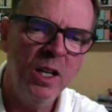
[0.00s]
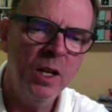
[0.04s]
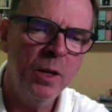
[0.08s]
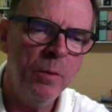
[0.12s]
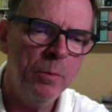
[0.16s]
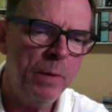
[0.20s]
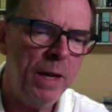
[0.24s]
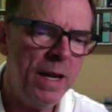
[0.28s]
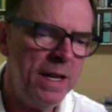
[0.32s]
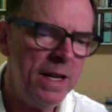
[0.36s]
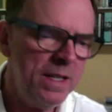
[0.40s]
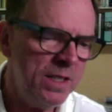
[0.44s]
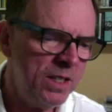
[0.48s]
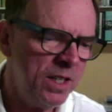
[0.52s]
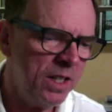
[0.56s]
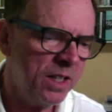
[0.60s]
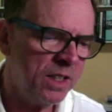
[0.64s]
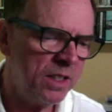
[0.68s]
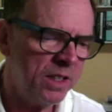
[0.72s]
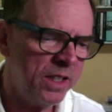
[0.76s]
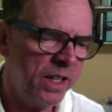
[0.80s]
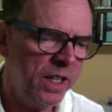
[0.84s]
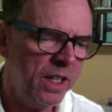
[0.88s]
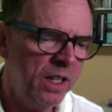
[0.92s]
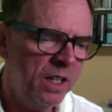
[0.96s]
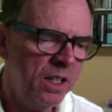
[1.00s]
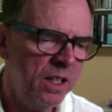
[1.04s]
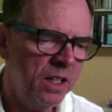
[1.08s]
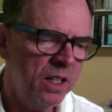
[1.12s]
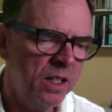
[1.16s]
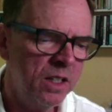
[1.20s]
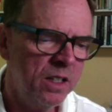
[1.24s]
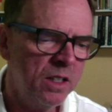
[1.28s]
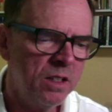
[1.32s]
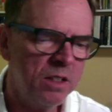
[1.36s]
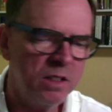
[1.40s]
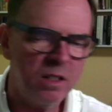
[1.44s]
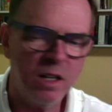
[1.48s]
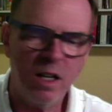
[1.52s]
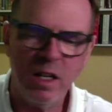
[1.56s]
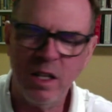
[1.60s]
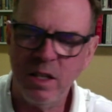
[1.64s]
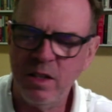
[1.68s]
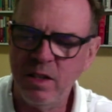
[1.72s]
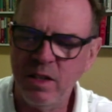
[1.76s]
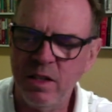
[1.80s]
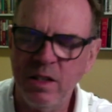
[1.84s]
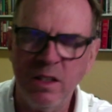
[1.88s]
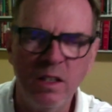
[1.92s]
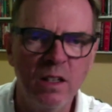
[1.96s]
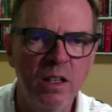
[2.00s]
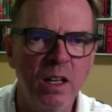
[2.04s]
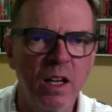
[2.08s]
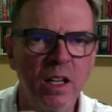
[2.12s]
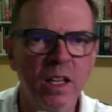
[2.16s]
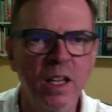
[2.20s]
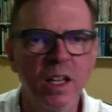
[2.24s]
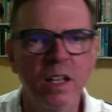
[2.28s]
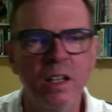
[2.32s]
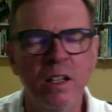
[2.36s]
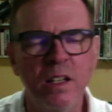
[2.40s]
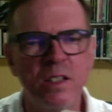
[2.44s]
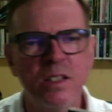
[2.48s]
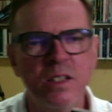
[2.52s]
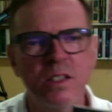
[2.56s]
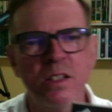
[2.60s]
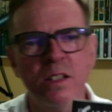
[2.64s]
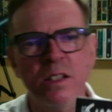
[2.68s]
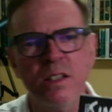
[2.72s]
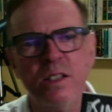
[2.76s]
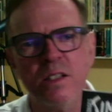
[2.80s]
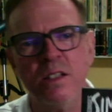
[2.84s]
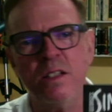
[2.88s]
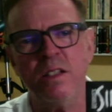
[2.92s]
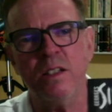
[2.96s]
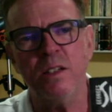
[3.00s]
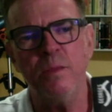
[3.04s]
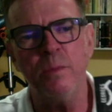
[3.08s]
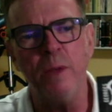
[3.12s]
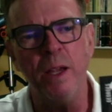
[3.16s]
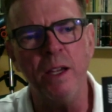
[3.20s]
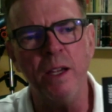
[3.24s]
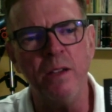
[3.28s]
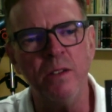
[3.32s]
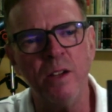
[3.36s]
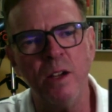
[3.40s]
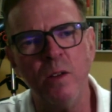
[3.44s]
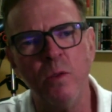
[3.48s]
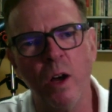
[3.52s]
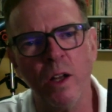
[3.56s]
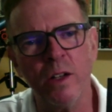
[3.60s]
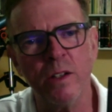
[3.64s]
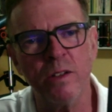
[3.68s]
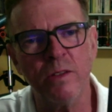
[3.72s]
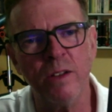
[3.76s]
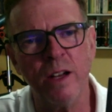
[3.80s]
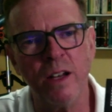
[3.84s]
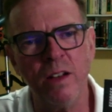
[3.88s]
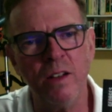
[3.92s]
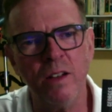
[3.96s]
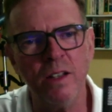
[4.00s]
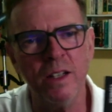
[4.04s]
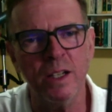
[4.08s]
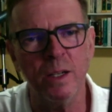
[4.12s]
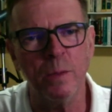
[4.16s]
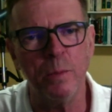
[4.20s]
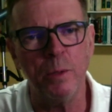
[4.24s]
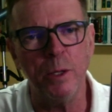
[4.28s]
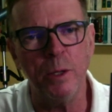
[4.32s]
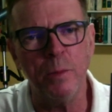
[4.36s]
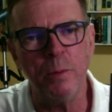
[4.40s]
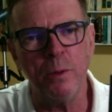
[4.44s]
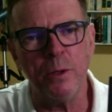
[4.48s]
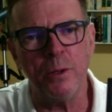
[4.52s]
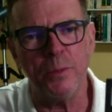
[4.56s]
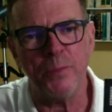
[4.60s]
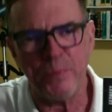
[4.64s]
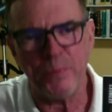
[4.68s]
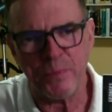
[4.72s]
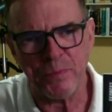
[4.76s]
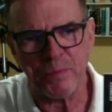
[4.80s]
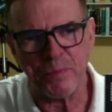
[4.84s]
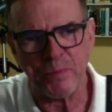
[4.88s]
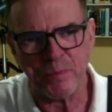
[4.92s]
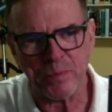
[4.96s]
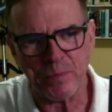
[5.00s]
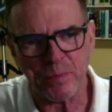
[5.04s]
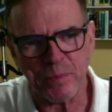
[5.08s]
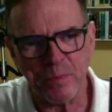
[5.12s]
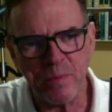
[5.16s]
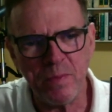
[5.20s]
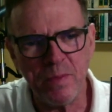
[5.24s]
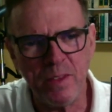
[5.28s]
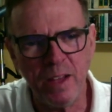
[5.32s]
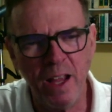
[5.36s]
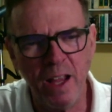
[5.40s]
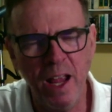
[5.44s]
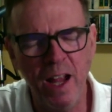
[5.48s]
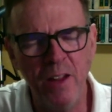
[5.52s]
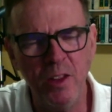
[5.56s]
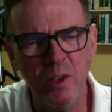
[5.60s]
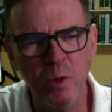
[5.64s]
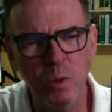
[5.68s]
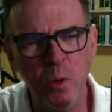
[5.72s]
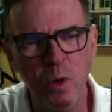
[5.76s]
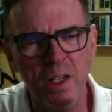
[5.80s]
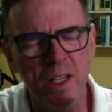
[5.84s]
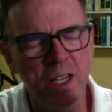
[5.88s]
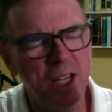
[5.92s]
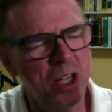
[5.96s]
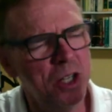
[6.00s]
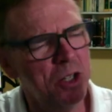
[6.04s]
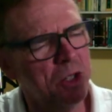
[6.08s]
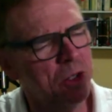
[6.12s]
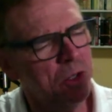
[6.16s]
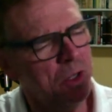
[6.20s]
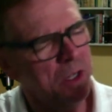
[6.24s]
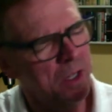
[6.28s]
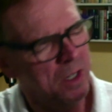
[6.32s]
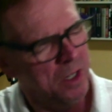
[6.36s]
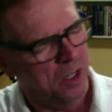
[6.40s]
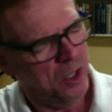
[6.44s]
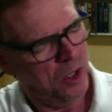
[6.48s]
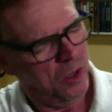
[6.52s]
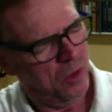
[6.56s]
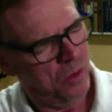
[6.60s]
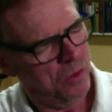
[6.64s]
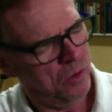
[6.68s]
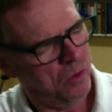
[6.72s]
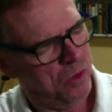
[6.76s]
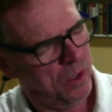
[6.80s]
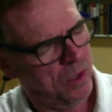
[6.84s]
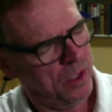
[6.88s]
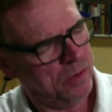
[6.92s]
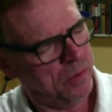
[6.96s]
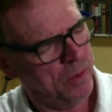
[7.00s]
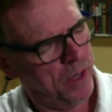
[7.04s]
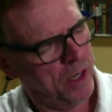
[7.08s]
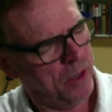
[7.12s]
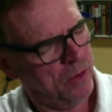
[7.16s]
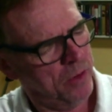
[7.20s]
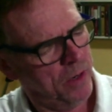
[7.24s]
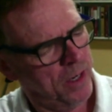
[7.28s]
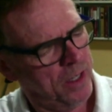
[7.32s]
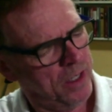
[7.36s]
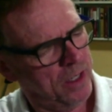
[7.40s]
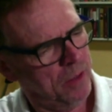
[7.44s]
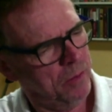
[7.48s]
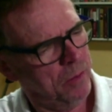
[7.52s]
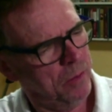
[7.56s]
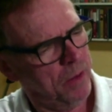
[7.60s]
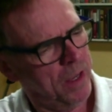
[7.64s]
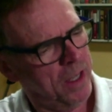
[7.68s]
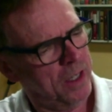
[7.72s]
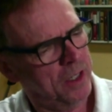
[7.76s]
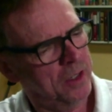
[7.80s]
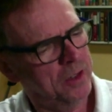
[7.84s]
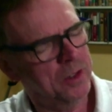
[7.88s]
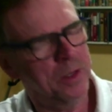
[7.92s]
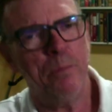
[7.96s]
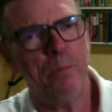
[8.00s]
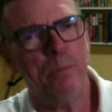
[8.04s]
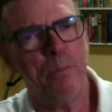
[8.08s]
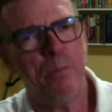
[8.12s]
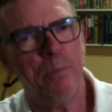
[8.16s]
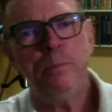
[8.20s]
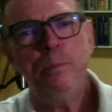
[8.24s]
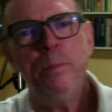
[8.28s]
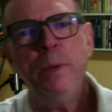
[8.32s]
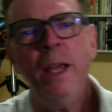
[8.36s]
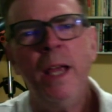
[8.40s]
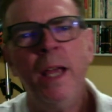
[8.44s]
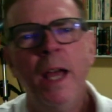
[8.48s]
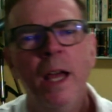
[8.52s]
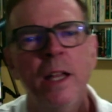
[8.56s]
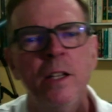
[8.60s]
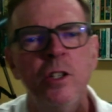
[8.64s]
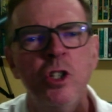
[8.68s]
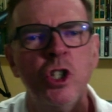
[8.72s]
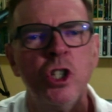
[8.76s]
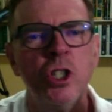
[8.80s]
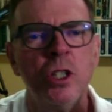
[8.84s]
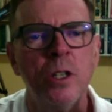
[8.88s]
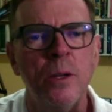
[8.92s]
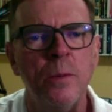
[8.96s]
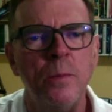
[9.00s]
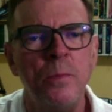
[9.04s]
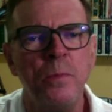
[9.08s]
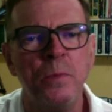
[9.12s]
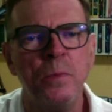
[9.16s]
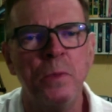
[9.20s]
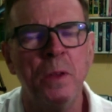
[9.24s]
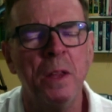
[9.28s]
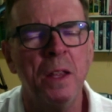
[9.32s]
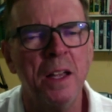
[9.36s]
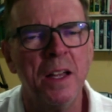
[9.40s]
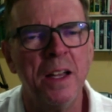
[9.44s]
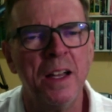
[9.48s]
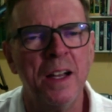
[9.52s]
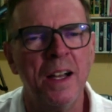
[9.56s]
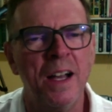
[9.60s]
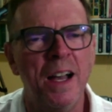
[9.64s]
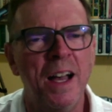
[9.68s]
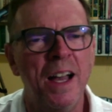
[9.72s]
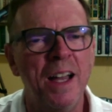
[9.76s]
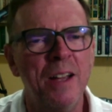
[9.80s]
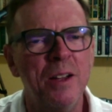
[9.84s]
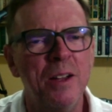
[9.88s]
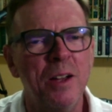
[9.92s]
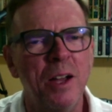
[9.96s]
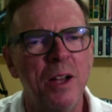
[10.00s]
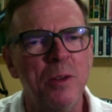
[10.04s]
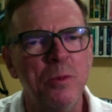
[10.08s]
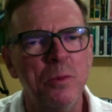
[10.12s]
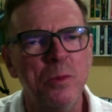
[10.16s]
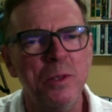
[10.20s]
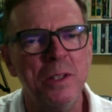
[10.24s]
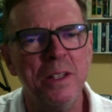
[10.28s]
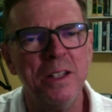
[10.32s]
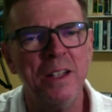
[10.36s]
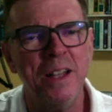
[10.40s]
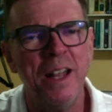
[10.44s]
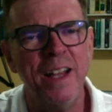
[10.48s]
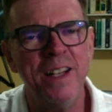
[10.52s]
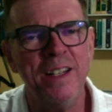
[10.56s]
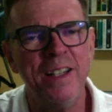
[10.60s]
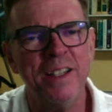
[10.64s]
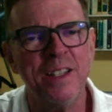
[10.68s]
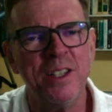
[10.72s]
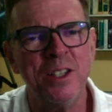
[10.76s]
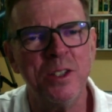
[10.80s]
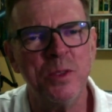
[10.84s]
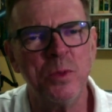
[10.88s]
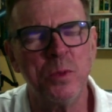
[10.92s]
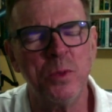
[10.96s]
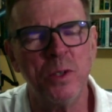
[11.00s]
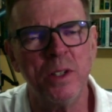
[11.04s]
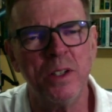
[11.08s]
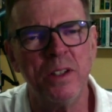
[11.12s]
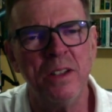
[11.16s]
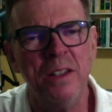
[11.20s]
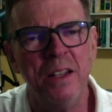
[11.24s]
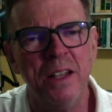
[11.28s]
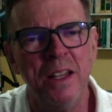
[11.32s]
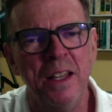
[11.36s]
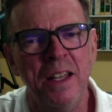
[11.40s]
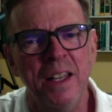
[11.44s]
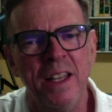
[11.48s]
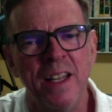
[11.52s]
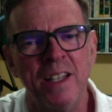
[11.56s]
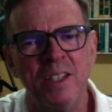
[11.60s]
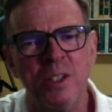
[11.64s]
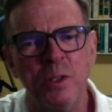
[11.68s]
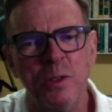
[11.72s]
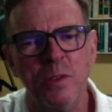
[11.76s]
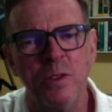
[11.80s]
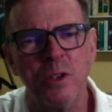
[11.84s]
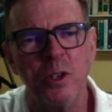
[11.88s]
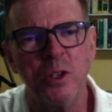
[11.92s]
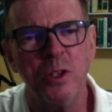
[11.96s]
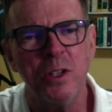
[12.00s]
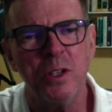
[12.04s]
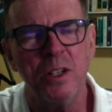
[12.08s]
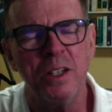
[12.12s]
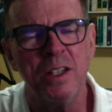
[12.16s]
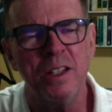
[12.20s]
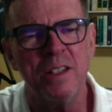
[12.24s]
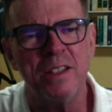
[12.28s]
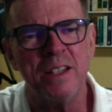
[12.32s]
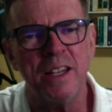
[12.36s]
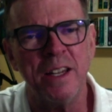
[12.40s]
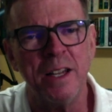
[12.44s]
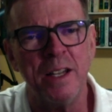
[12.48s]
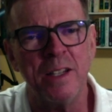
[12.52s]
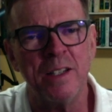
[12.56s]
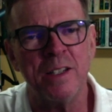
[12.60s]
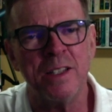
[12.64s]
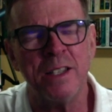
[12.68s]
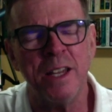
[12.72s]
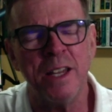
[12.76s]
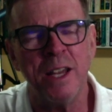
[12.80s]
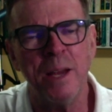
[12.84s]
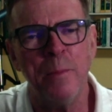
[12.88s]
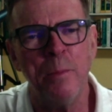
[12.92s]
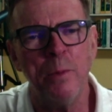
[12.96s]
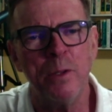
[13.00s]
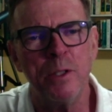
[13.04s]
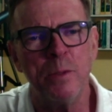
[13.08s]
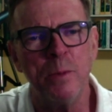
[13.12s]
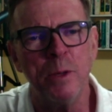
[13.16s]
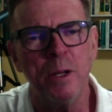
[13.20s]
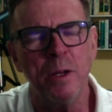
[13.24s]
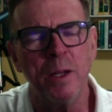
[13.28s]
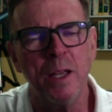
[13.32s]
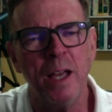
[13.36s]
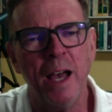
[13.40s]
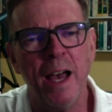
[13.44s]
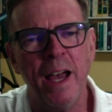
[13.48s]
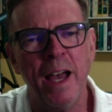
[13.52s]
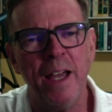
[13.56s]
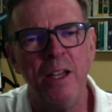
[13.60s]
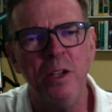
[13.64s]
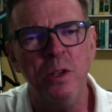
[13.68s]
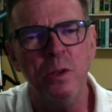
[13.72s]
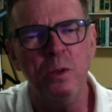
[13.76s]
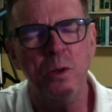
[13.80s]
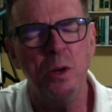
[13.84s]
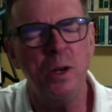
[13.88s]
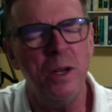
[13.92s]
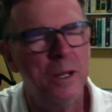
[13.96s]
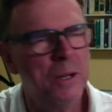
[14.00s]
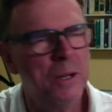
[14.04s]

basically, again, it's just Maigret wandering around looking at people. And the one here was Maigret and the Man on the Bench. I really like this one. It's sort of a good example. It's about a guy who,